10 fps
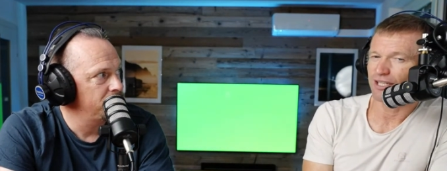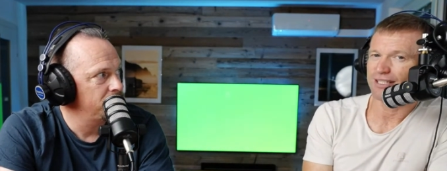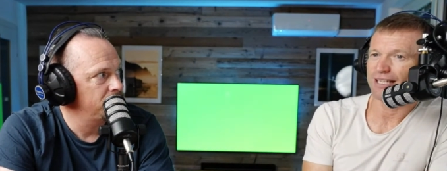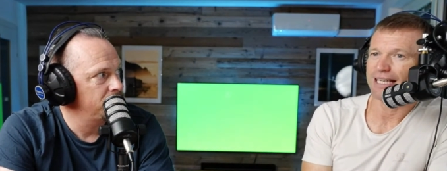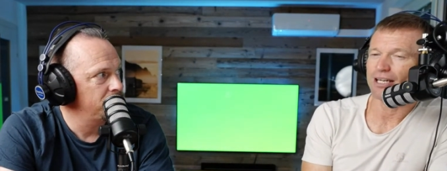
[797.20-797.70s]
Speaker 1: to the
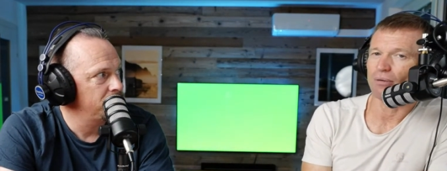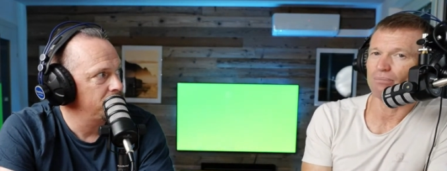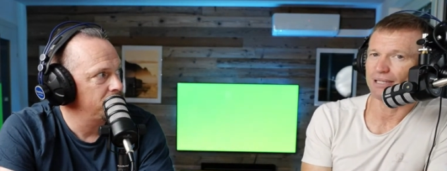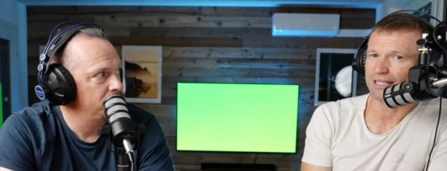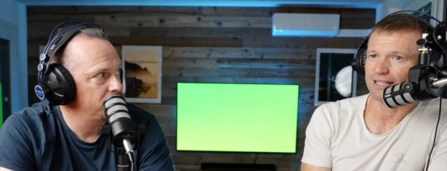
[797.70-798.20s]
ski
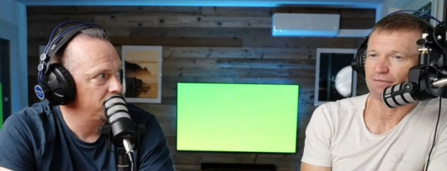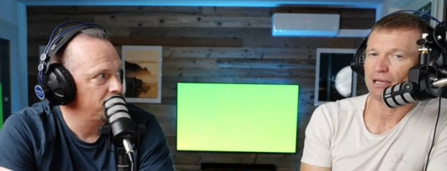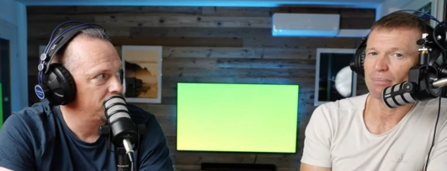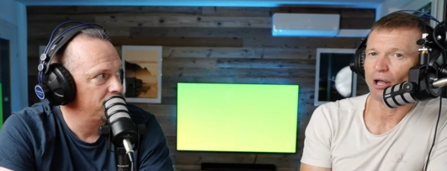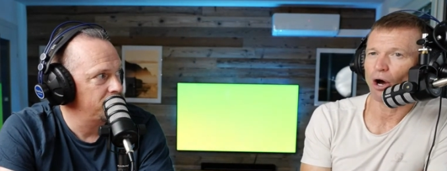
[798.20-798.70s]
companies if
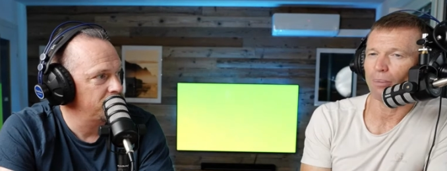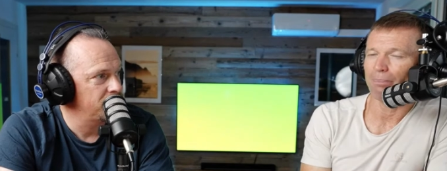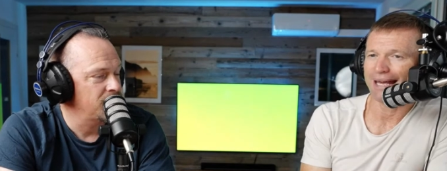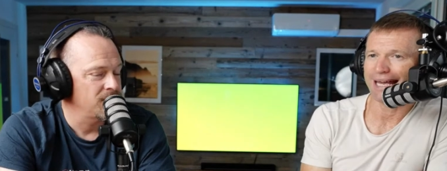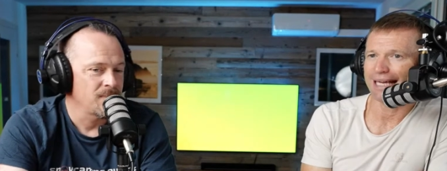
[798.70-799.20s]
people aren't
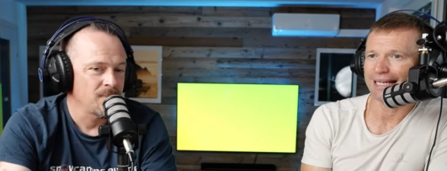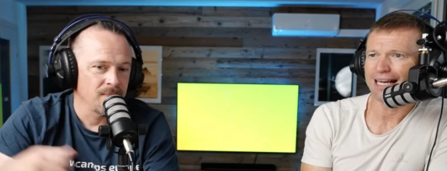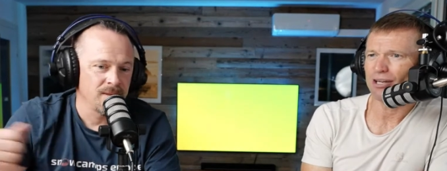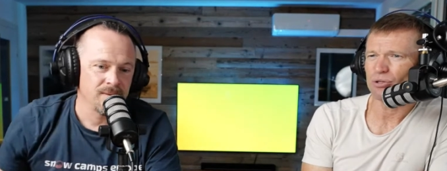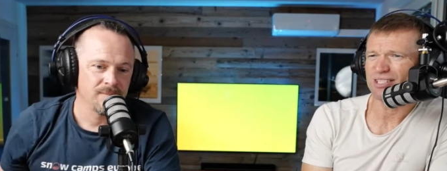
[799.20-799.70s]
paying. And
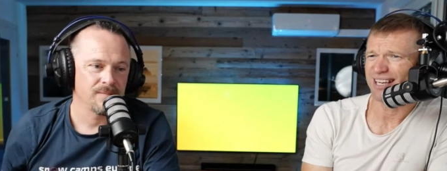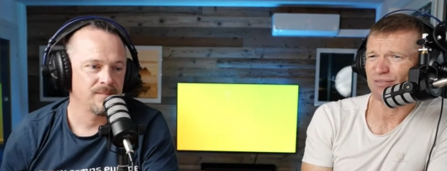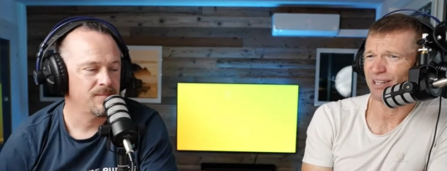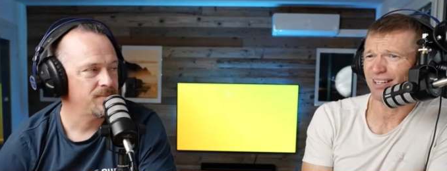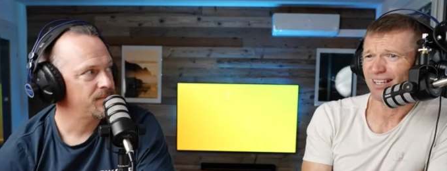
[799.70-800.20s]
I always
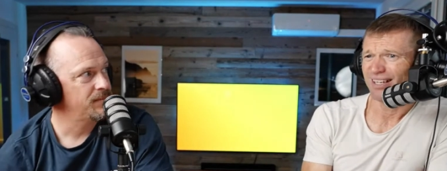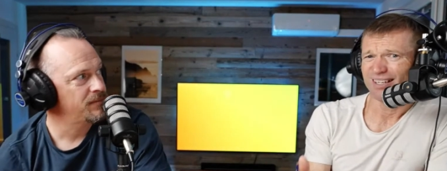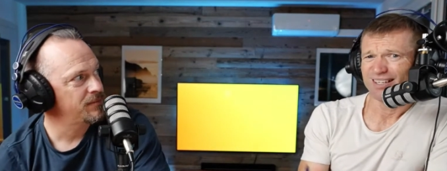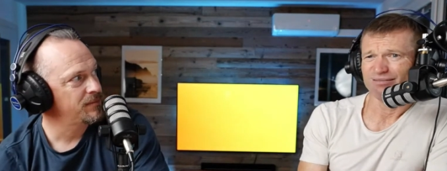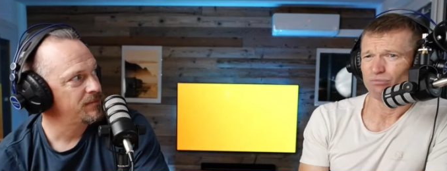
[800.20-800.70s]
said, well,
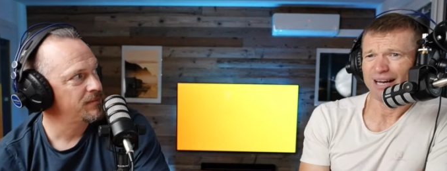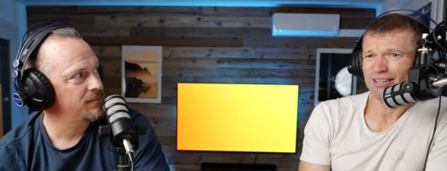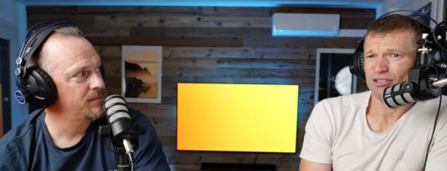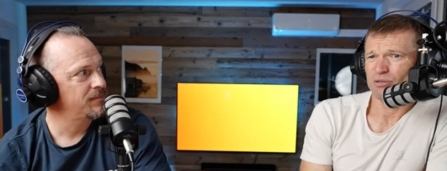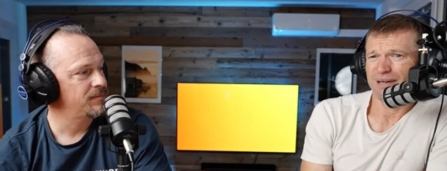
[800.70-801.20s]
why
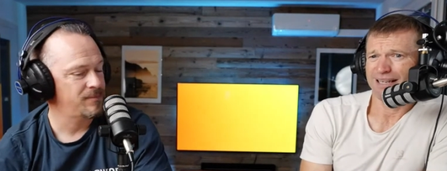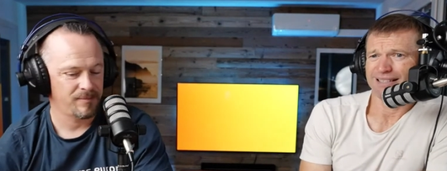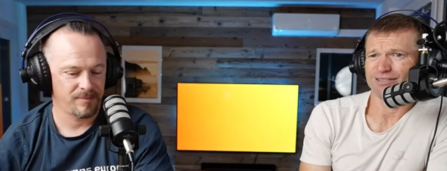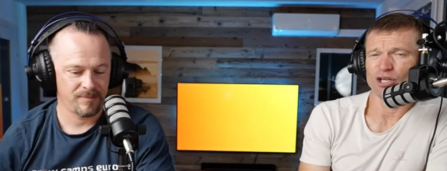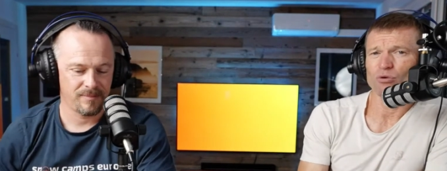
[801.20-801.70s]
not just pay
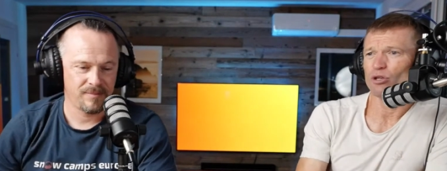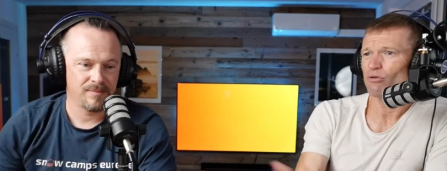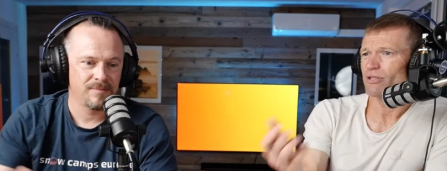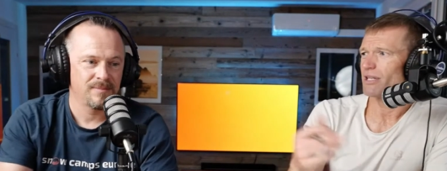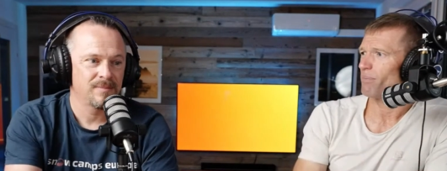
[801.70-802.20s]
like two
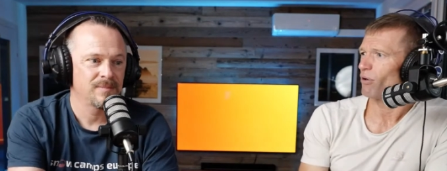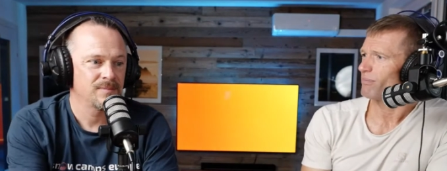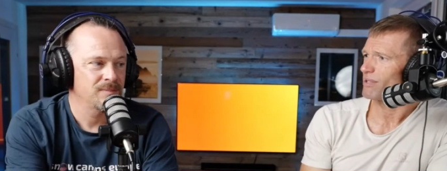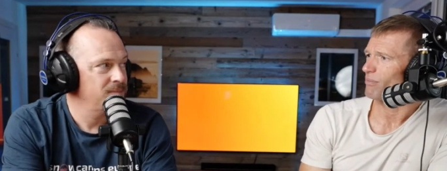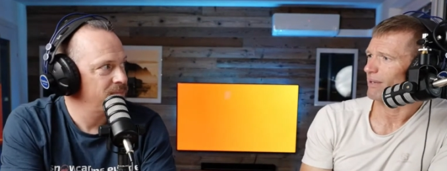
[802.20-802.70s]
euros at the
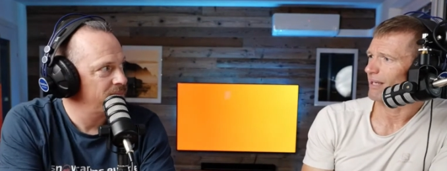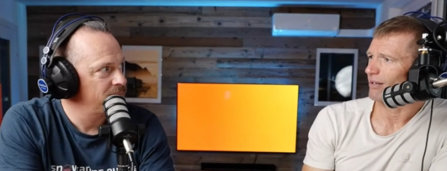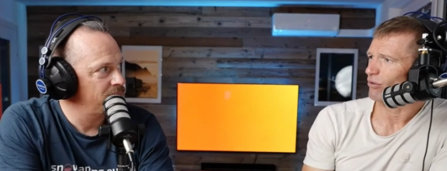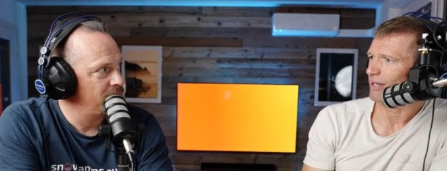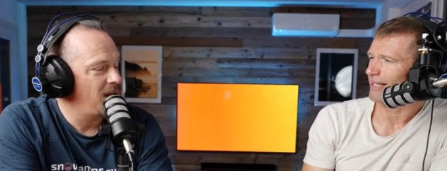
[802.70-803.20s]
bottom or something?
Speaker 2: You
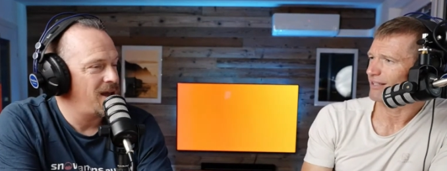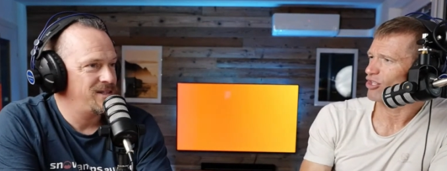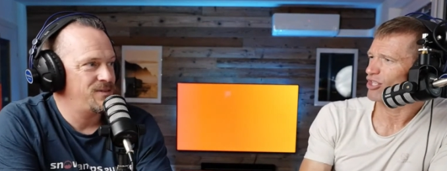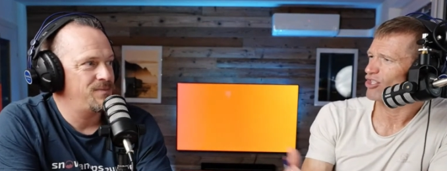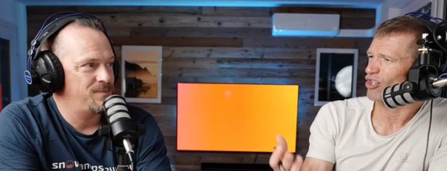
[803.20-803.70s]
know, like uh,
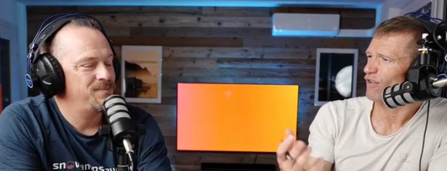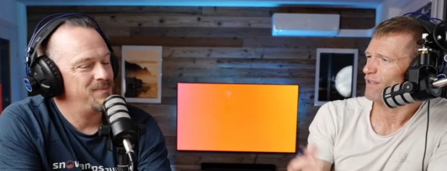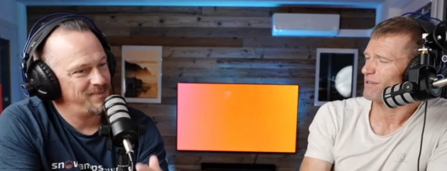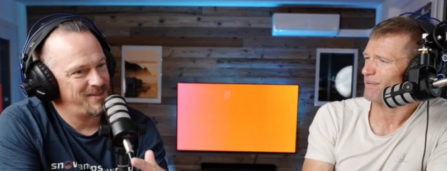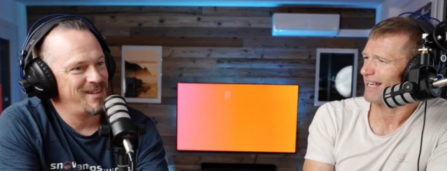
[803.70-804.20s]
just a
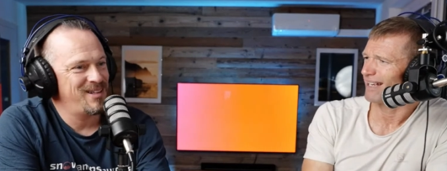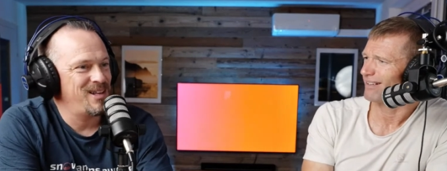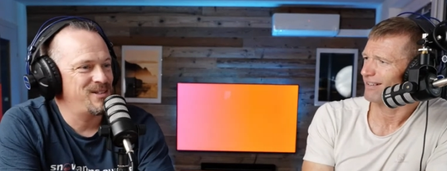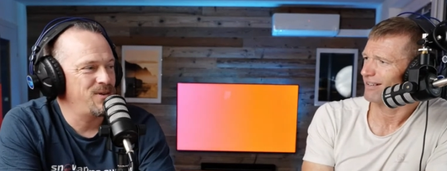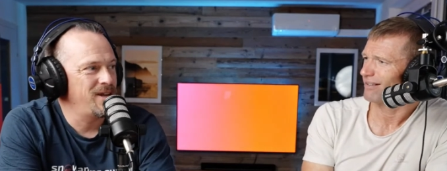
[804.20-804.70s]
service thing.
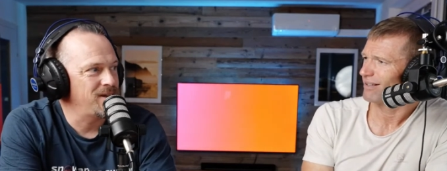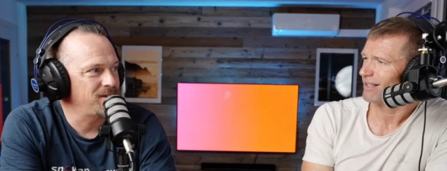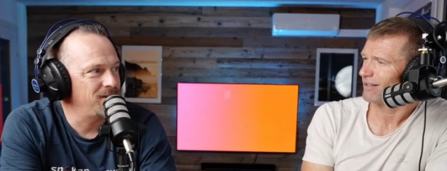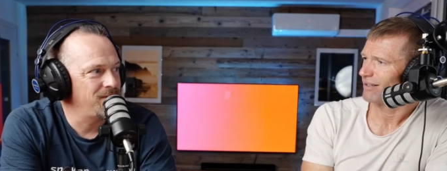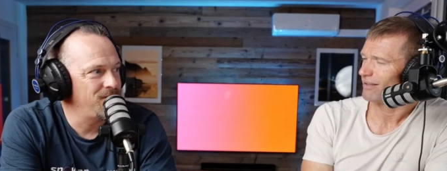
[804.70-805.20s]
It's funny because
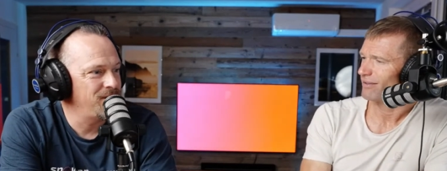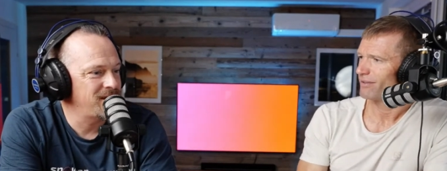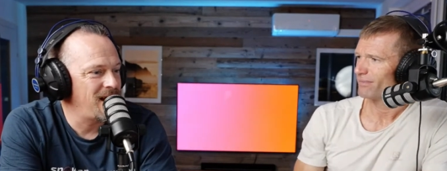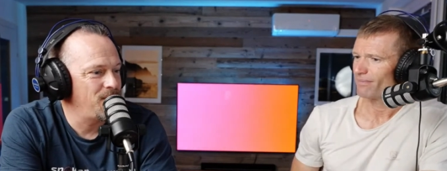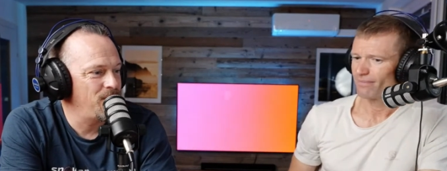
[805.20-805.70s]
at the
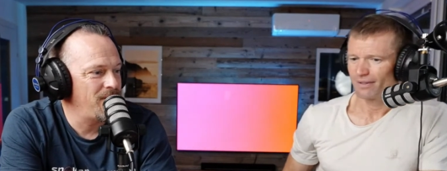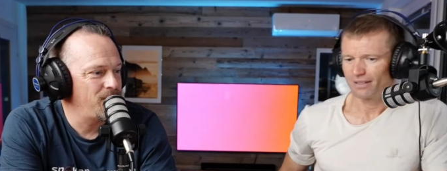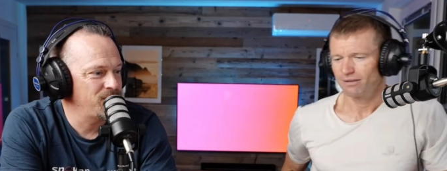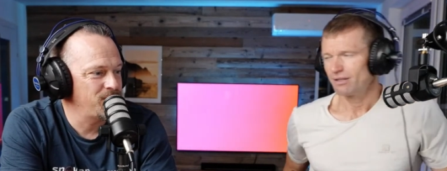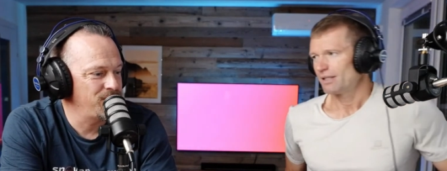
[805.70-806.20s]
Vertetown where I
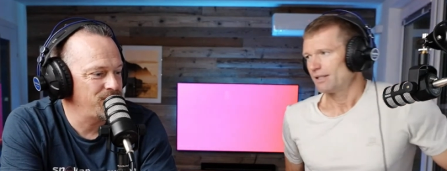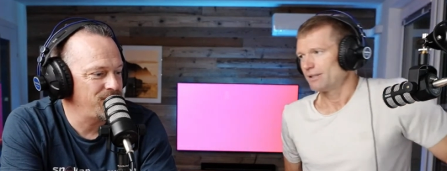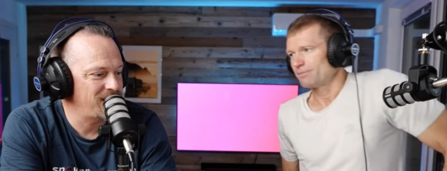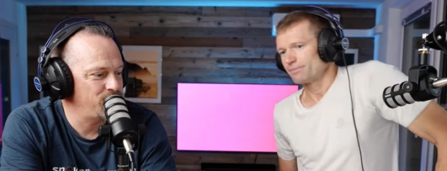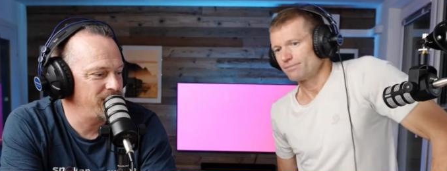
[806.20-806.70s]
was most of
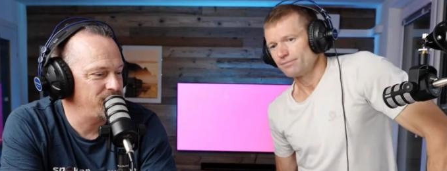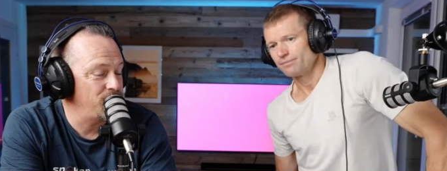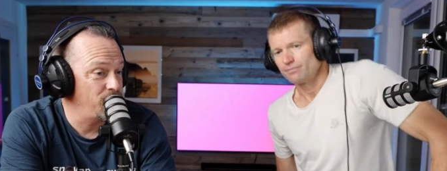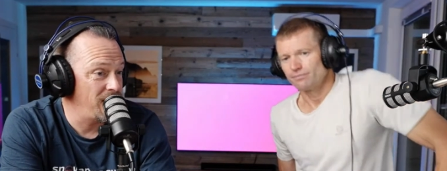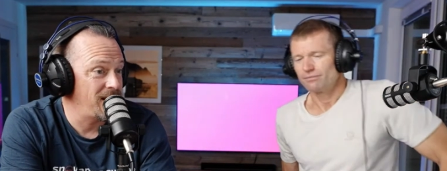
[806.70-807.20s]
last winter
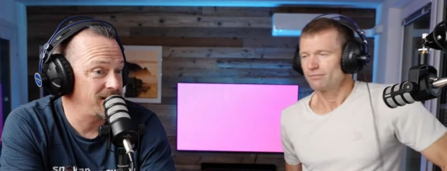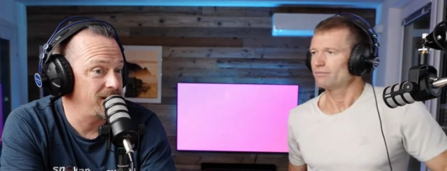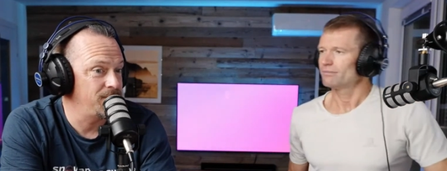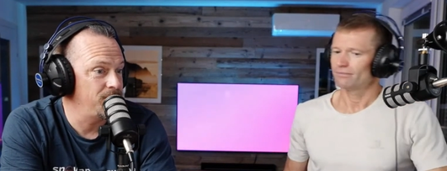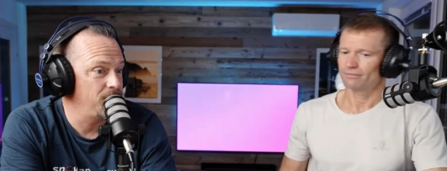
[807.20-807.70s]
and where I
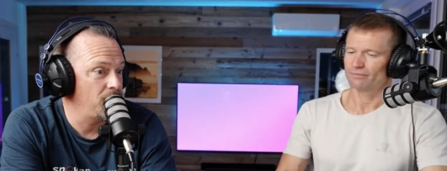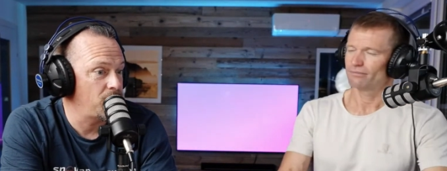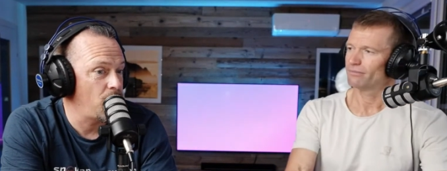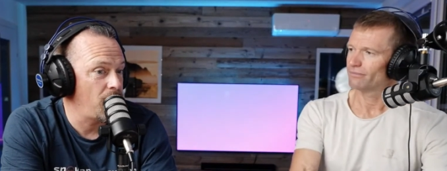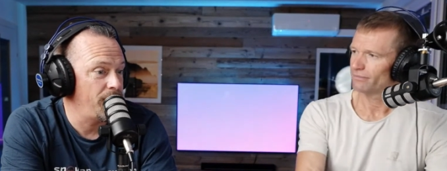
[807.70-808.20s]
did
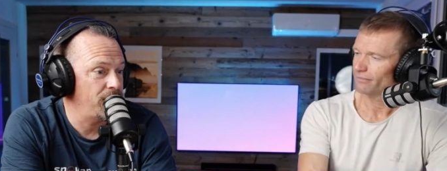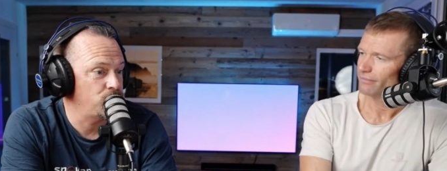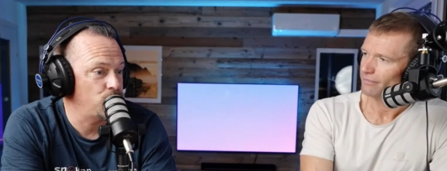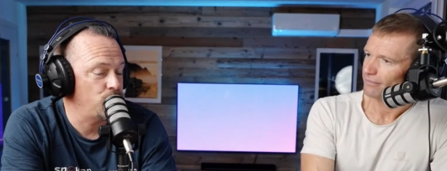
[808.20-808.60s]
quite a bit of